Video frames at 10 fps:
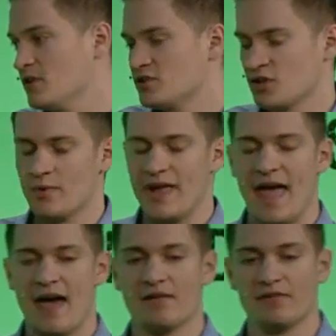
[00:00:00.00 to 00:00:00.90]
So, we
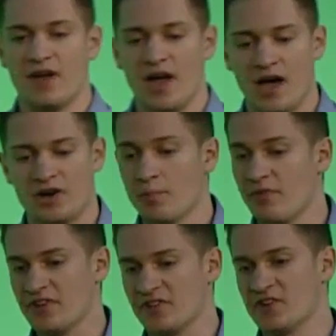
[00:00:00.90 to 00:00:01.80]
have a number of
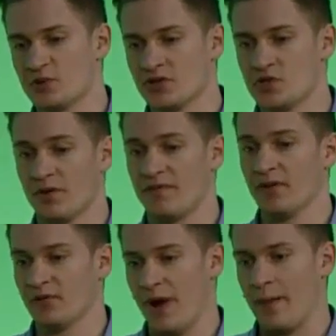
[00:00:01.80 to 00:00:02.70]
individuals who are
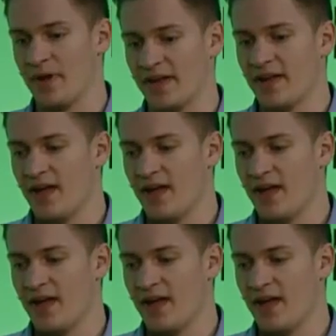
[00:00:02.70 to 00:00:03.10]
philanthropic